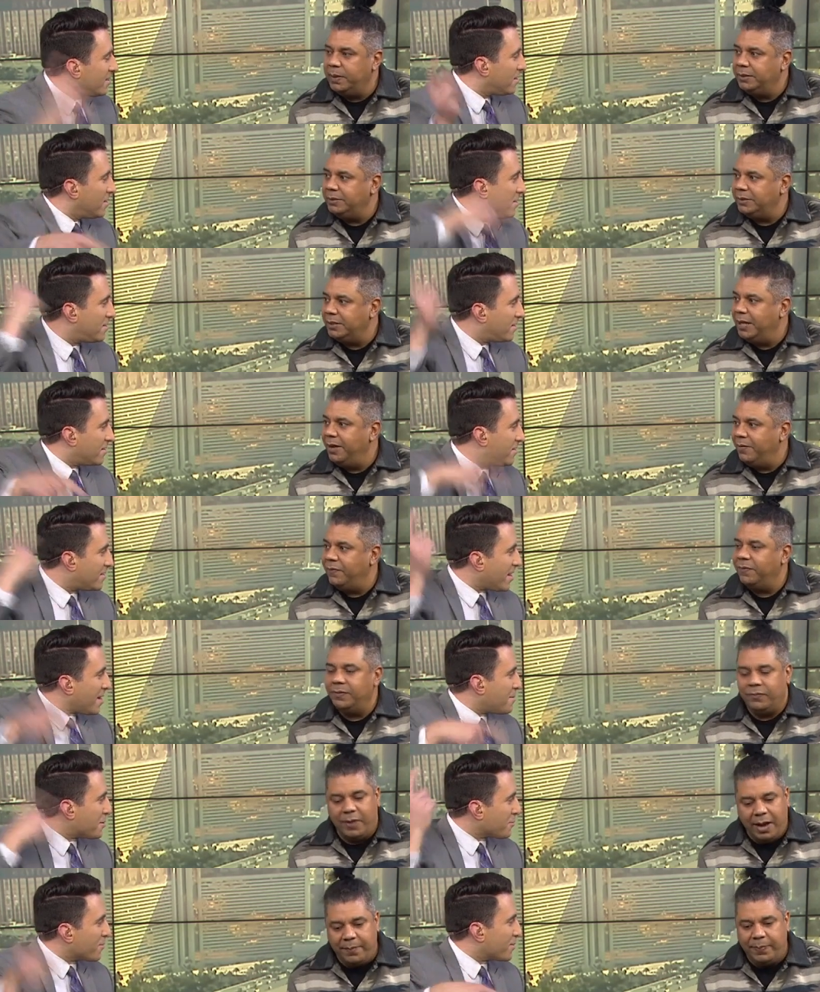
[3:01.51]
Speaker 1: minutes left.
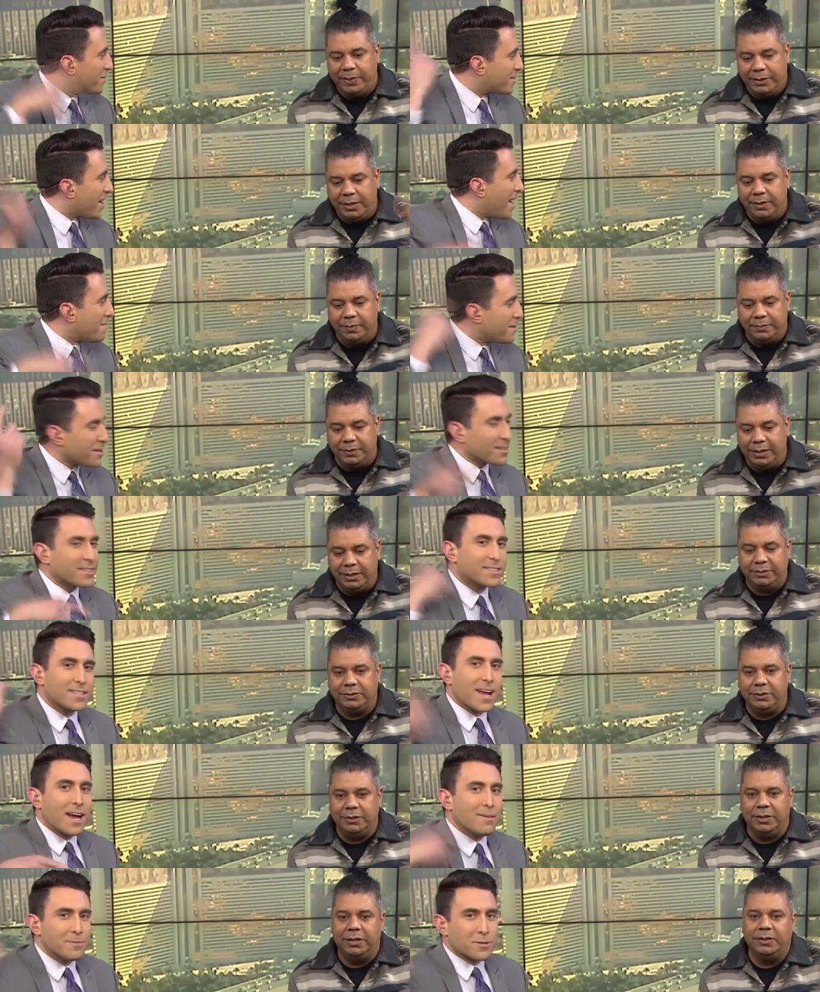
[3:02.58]
Time to wrap it time up. To,
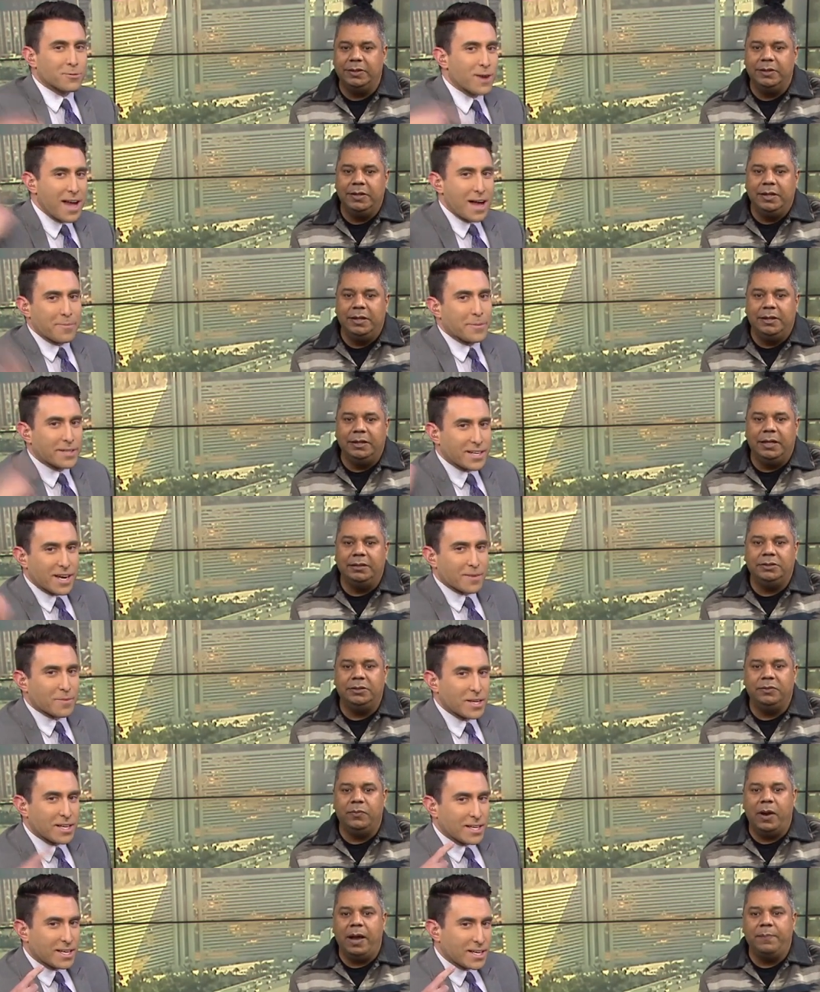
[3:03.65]
time to wrap it up.
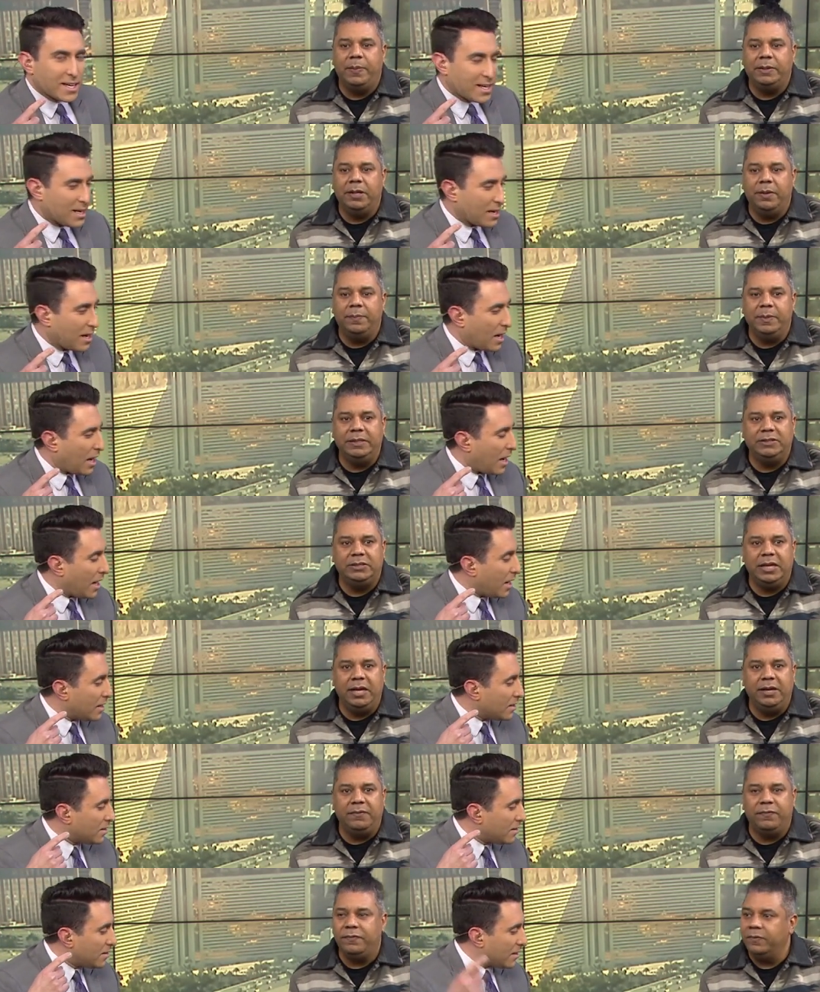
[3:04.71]
wrap it up. Be uh,
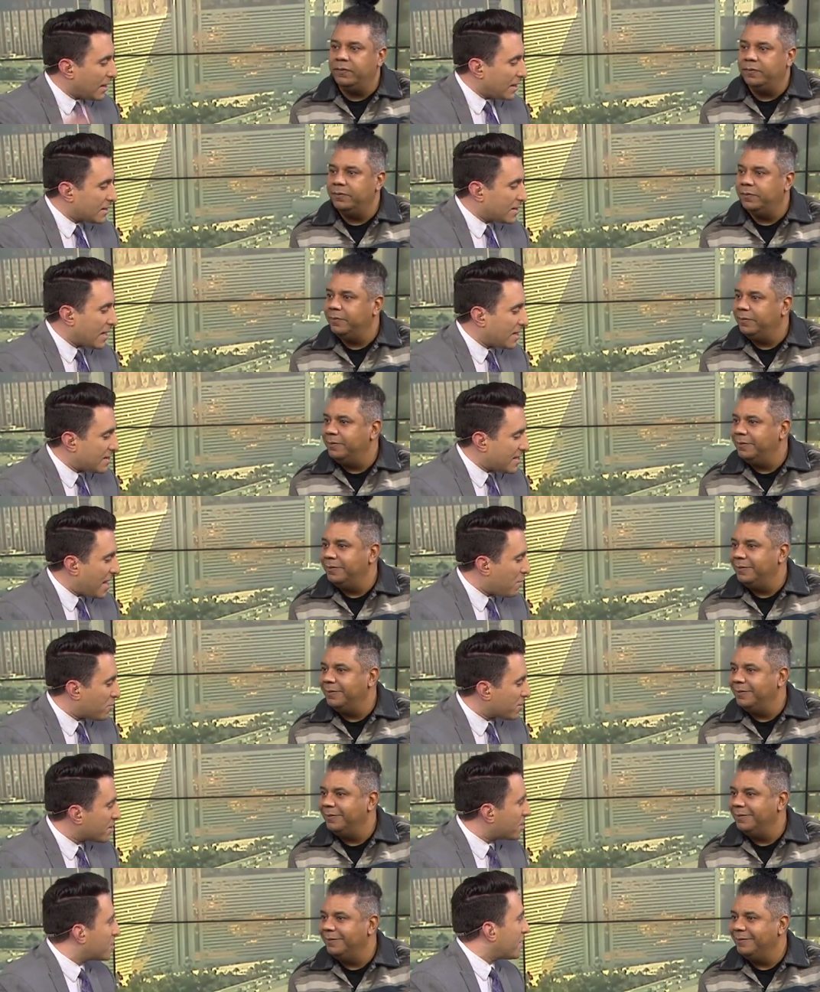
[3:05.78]
safe. Is, is
Speaker 2: that
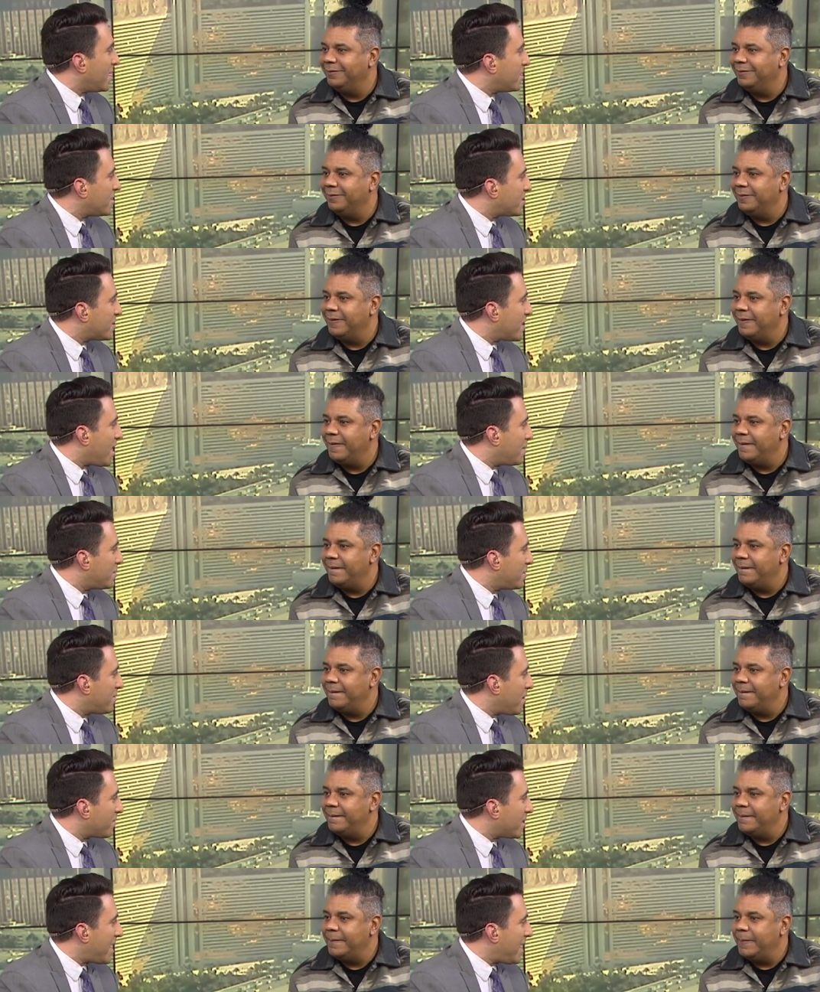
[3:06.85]
one of the strangest jobs
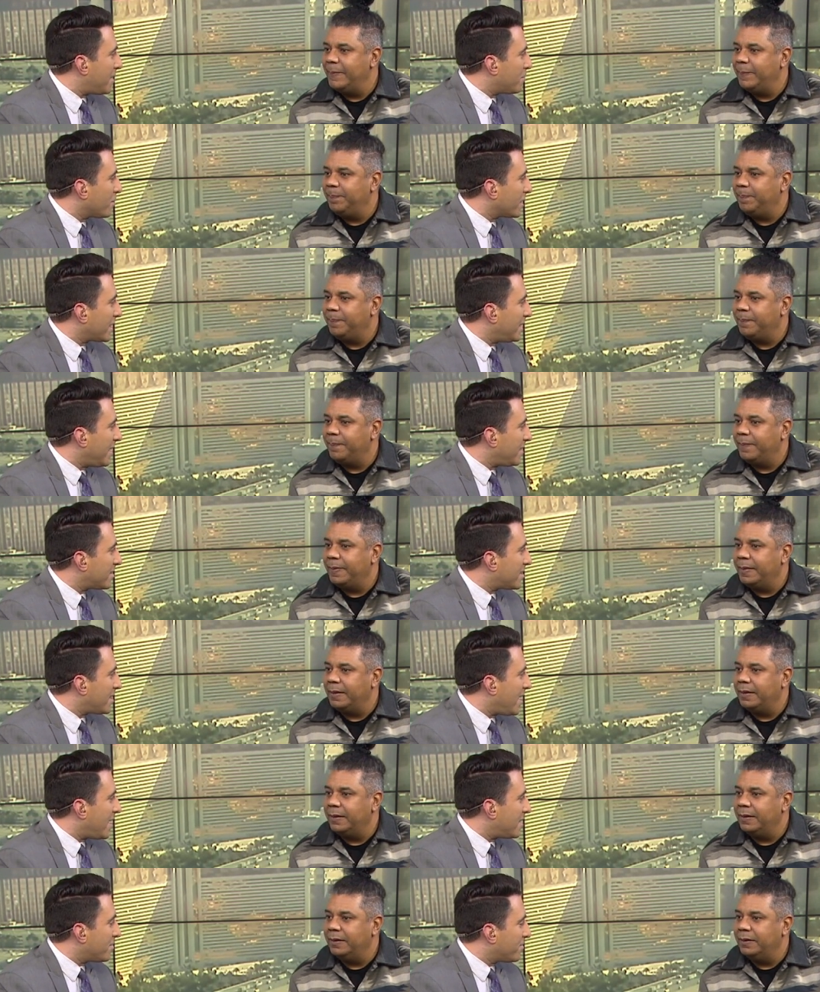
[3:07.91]
you've ever had working
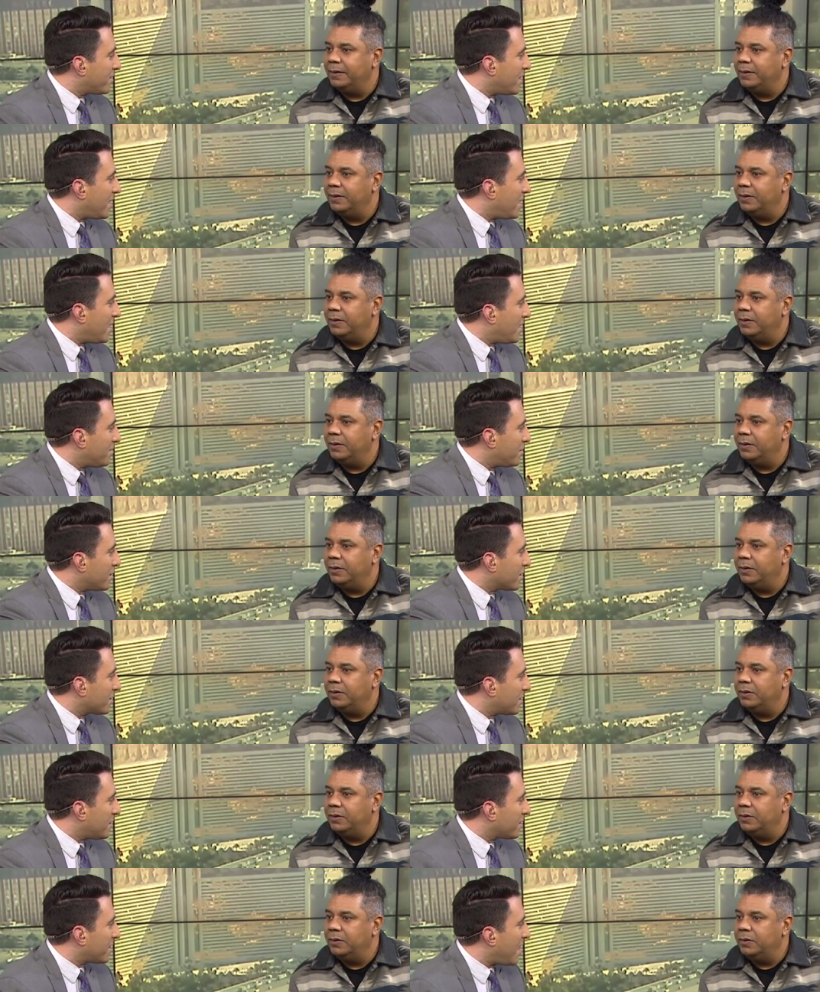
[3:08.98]
outside of, uh, of your,
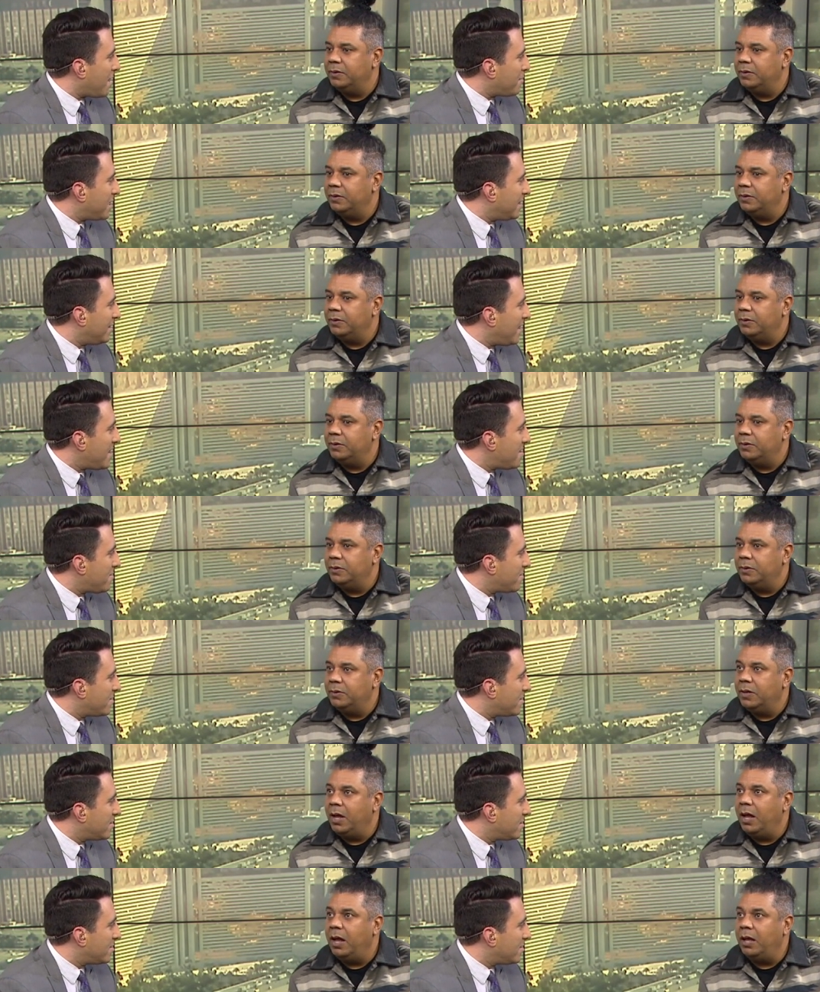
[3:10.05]
your comedy life?
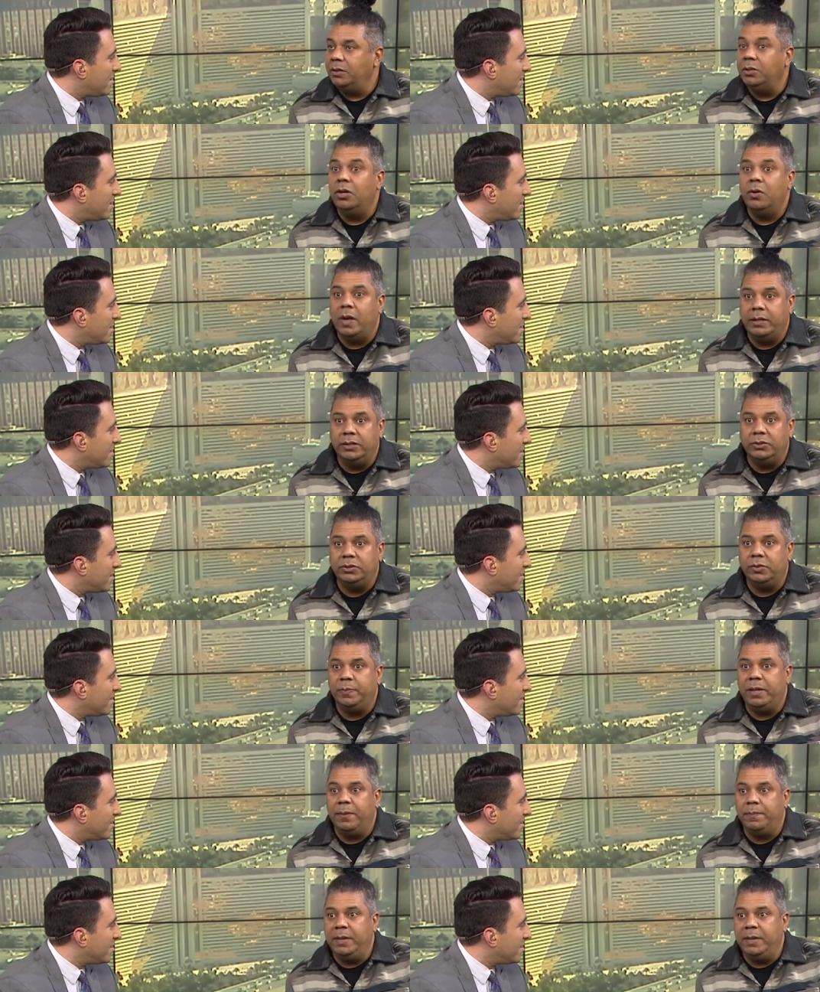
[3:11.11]
Speaker 1: Uh, no, I used to be a